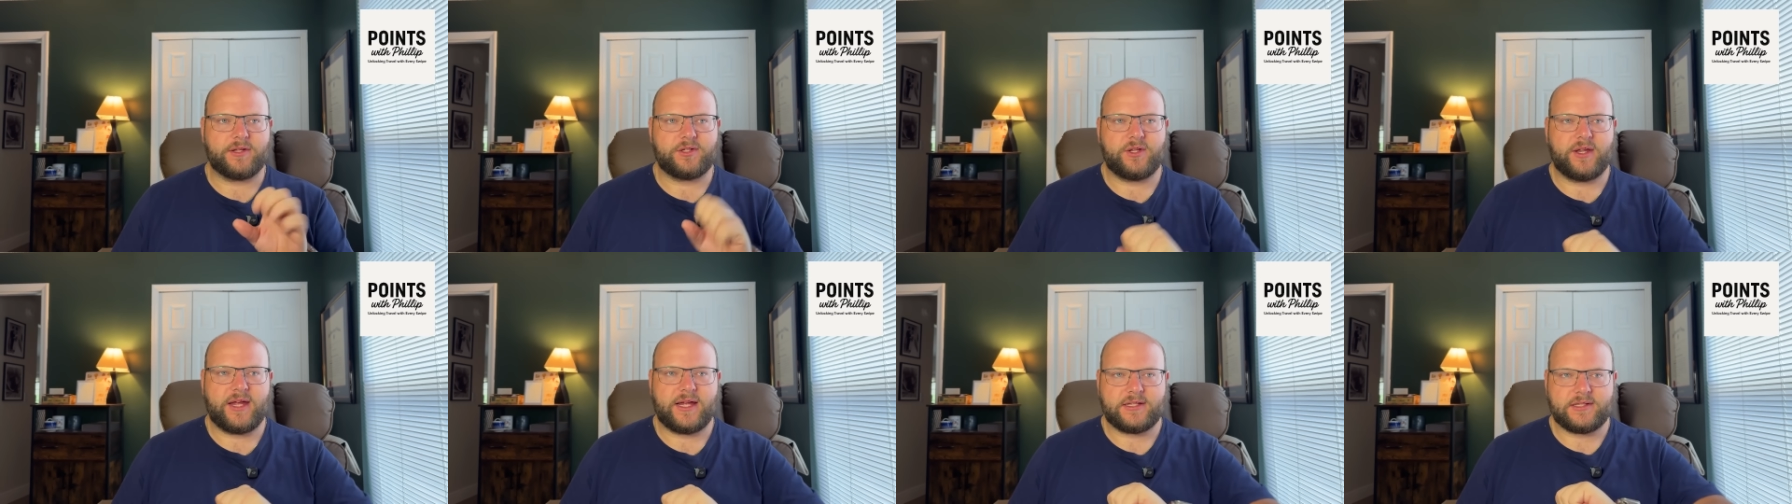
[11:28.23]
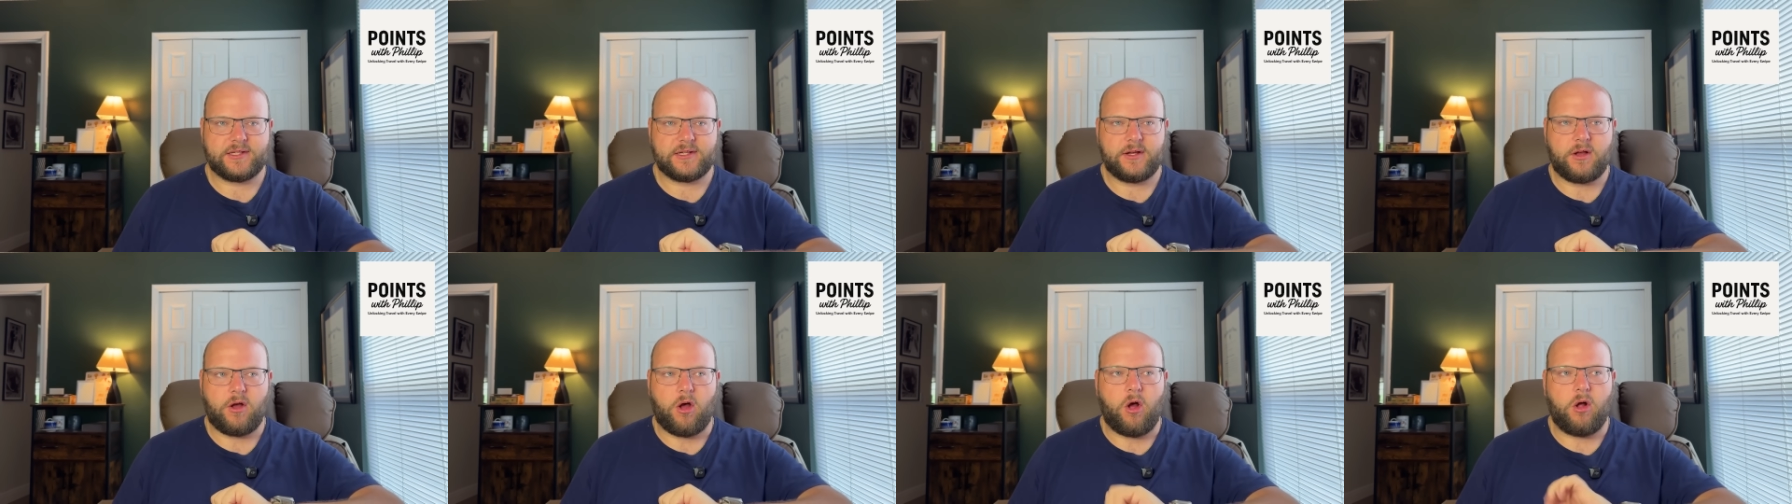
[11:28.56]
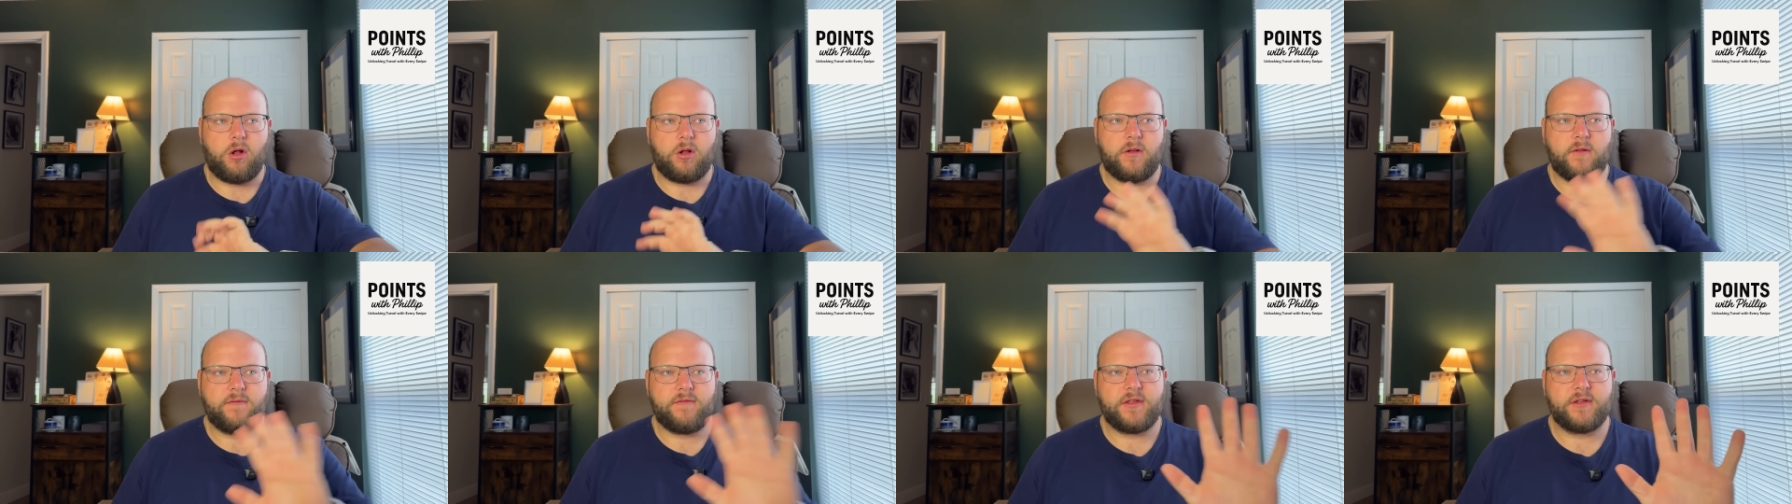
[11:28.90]
so that's
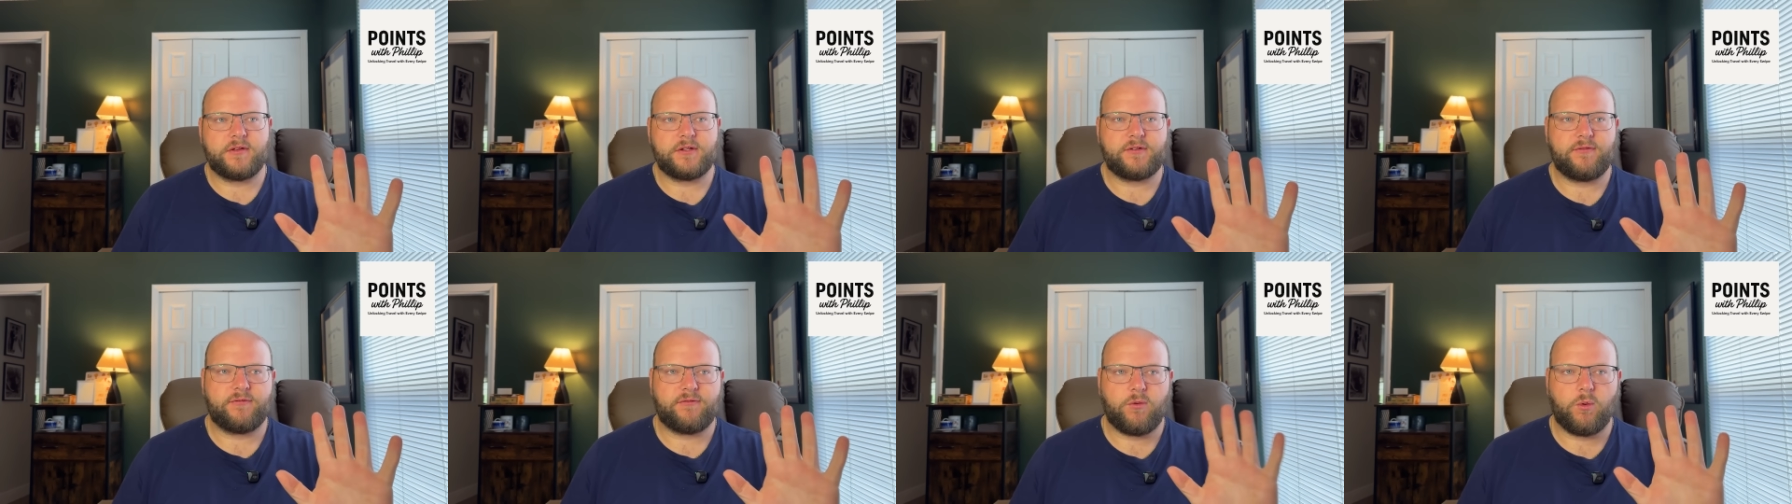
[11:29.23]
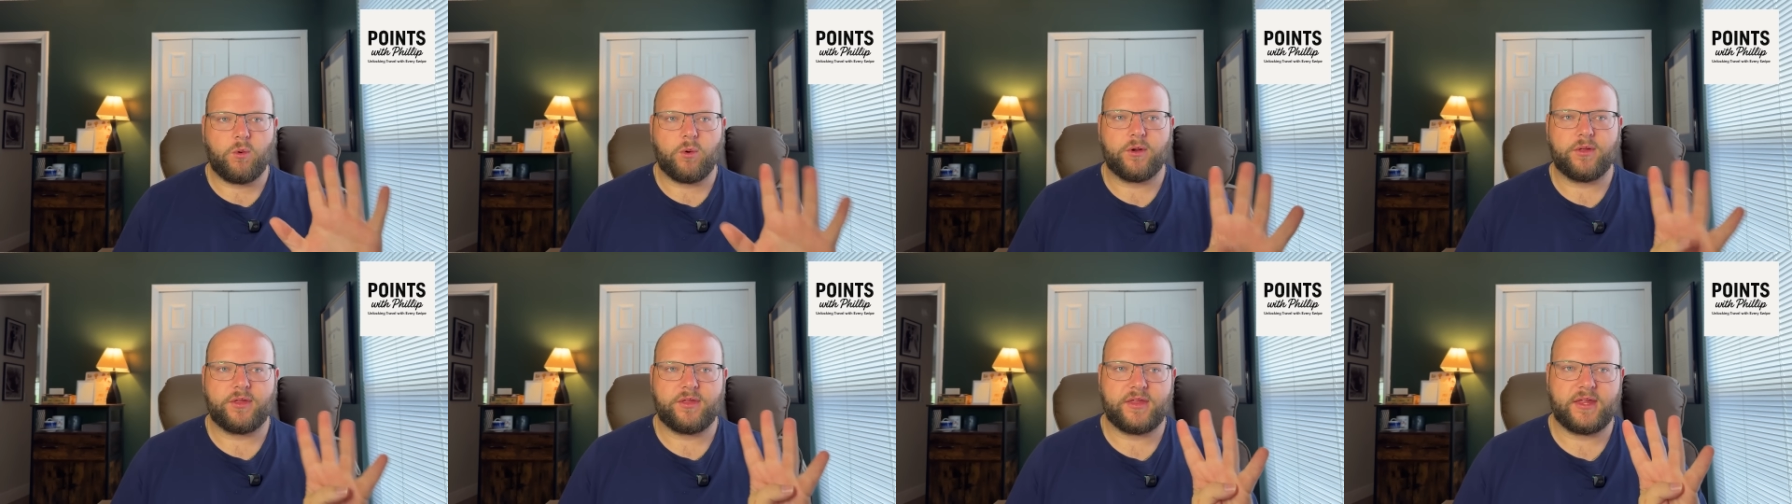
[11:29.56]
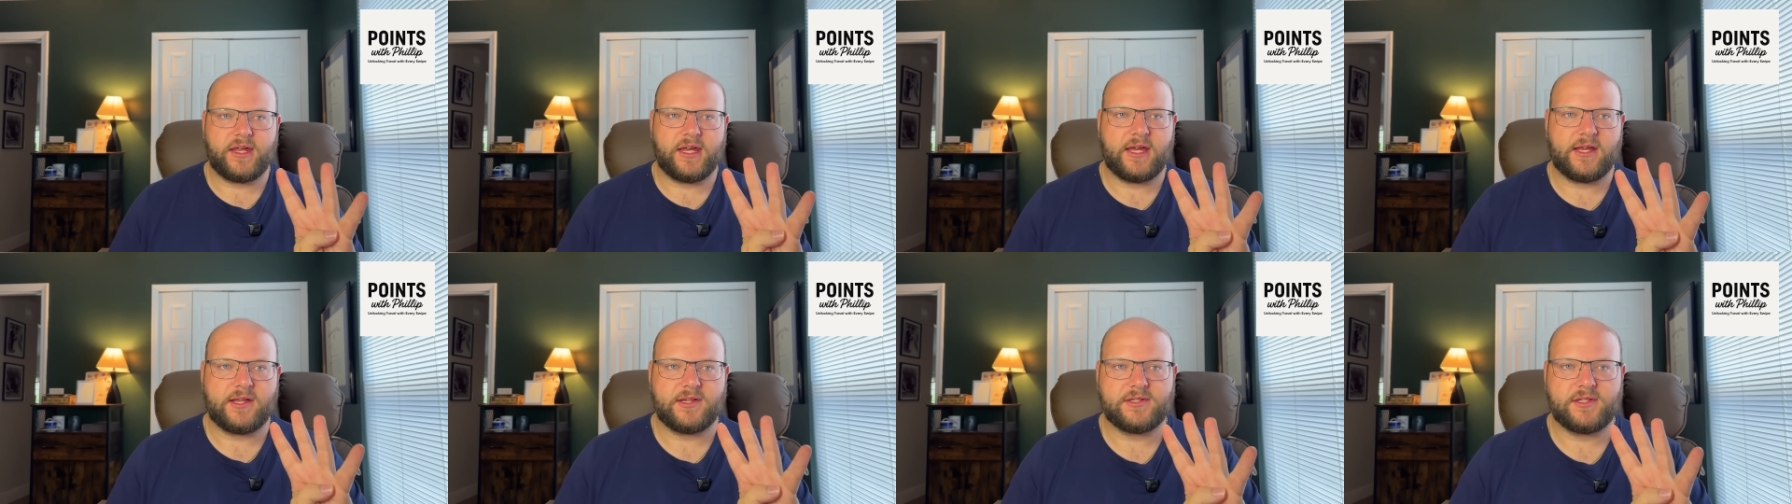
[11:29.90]
all of the 4
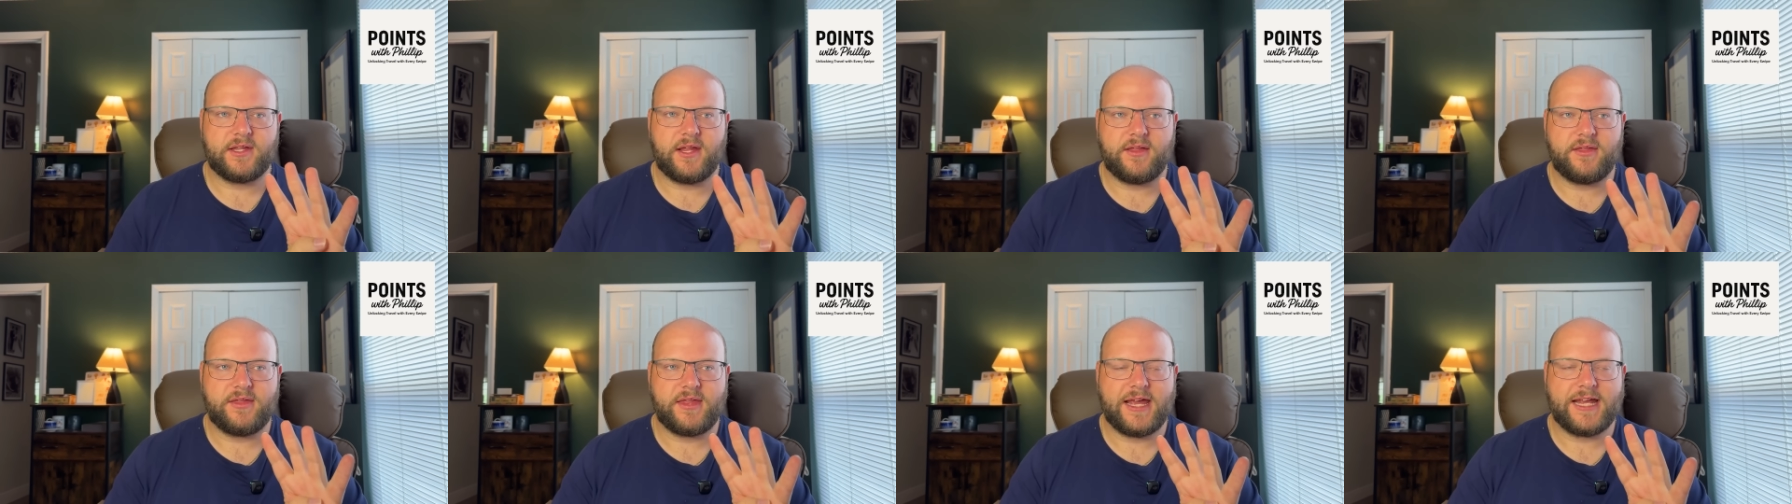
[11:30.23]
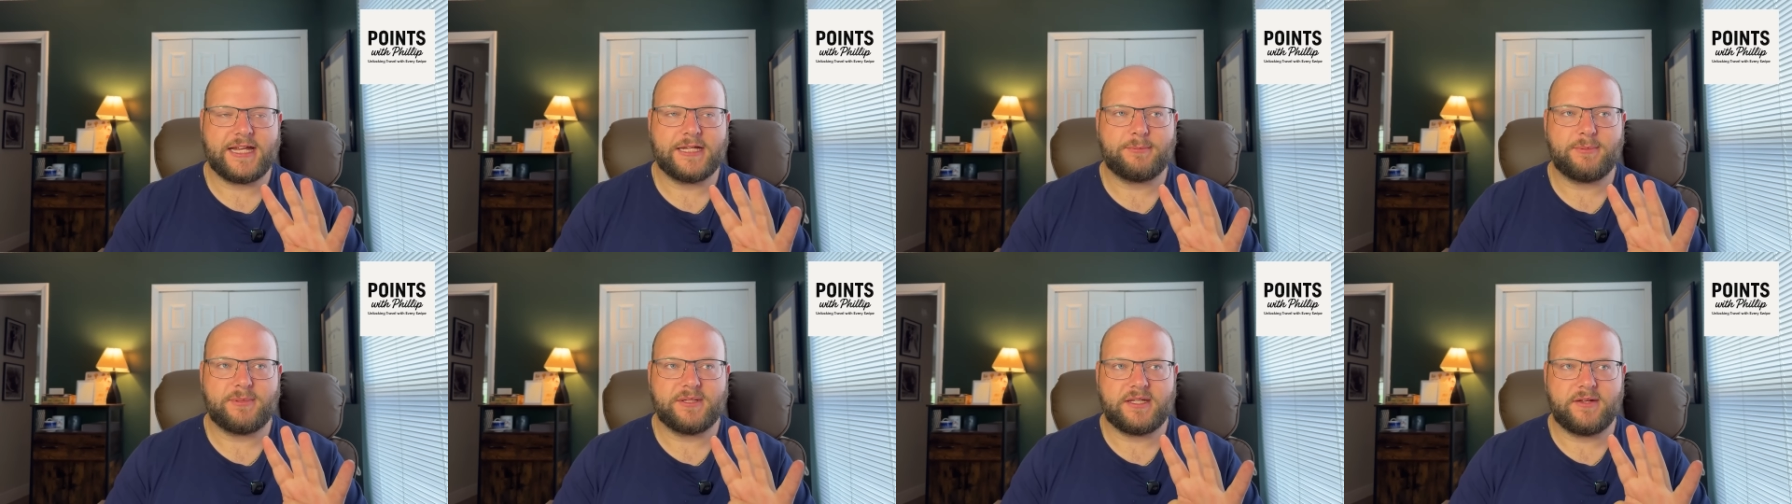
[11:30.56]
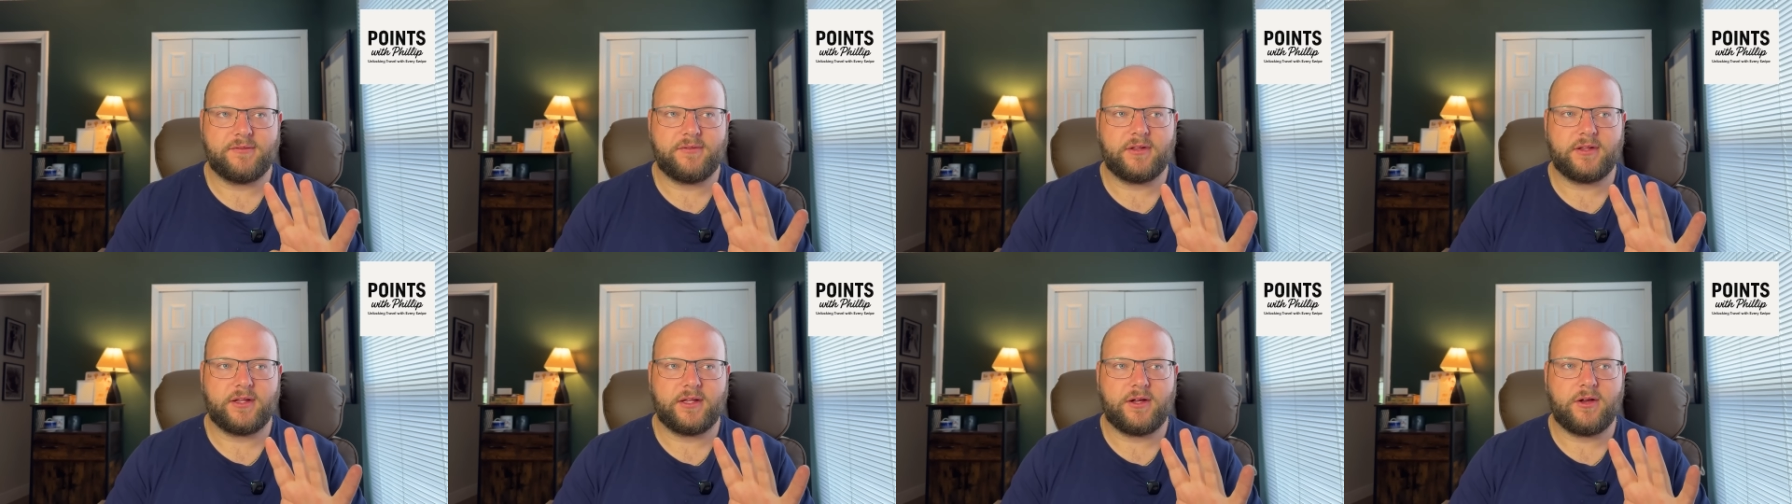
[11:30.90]
things that they
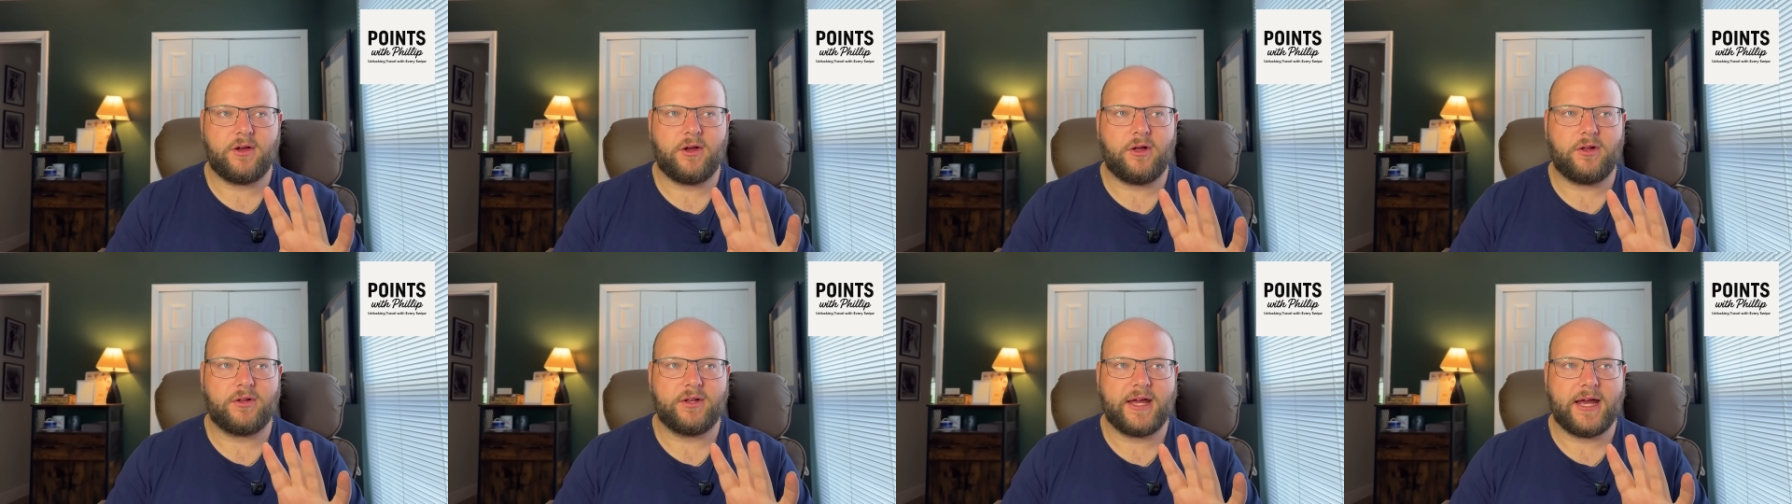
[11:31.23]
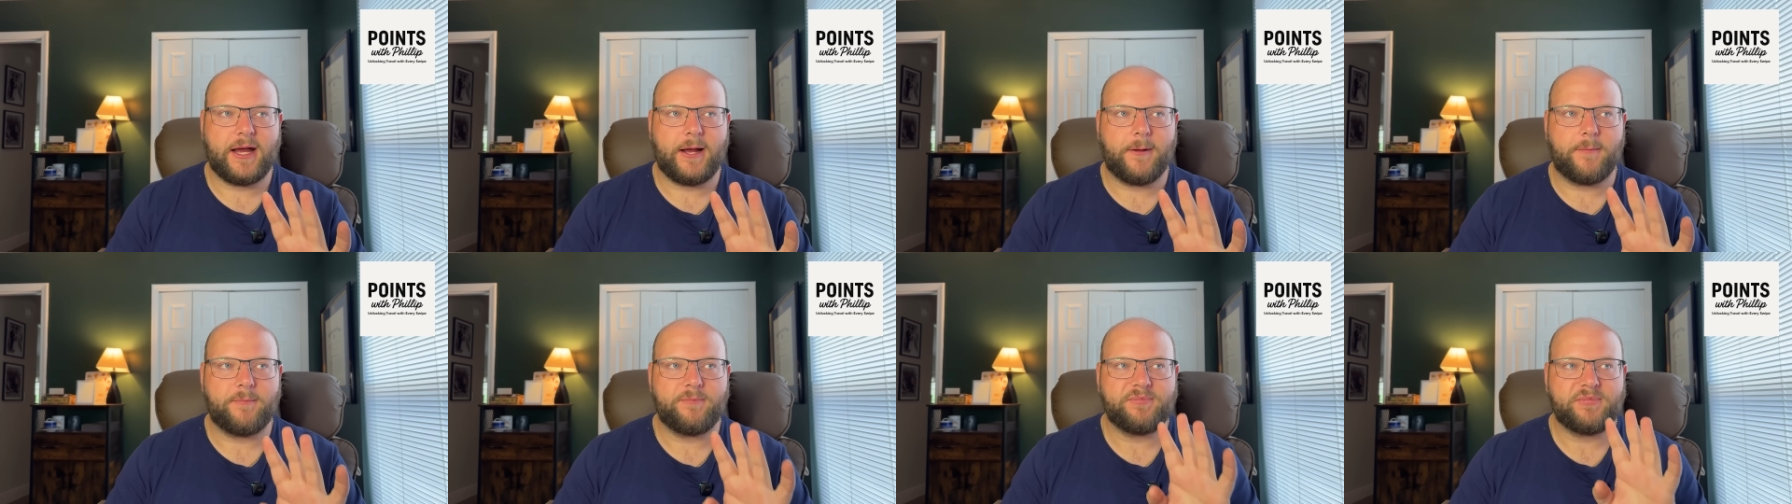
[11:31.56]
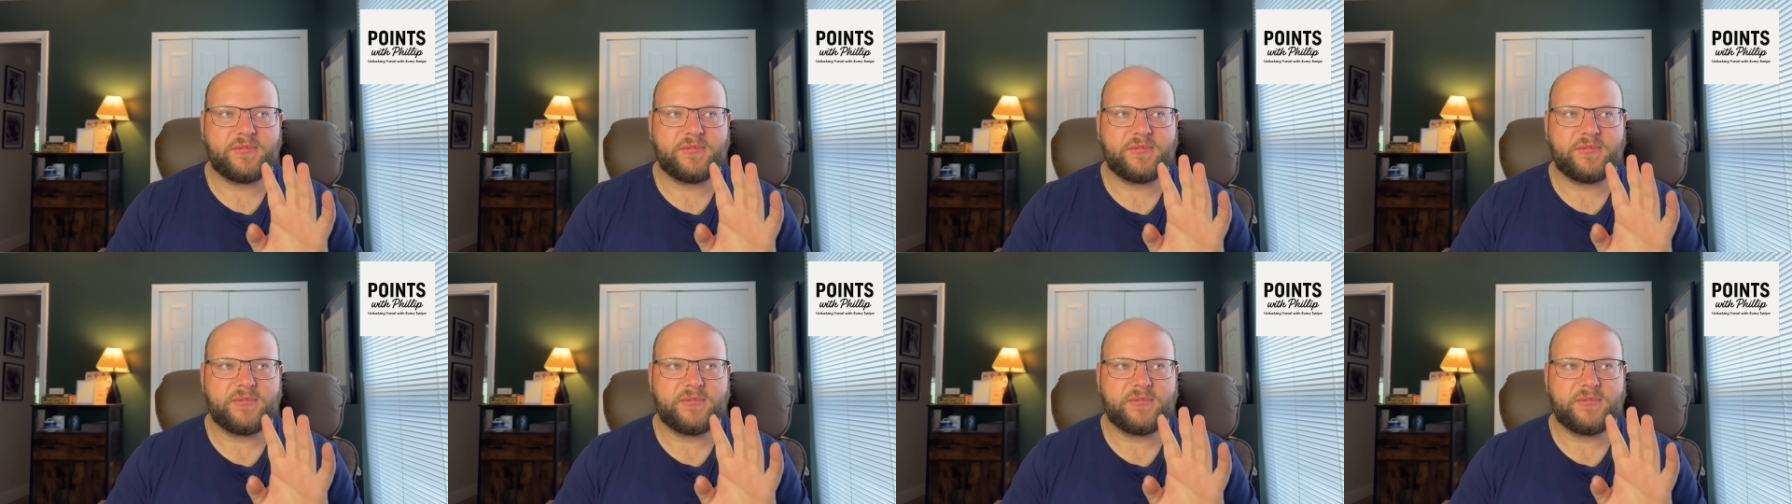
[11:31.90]
specifically called out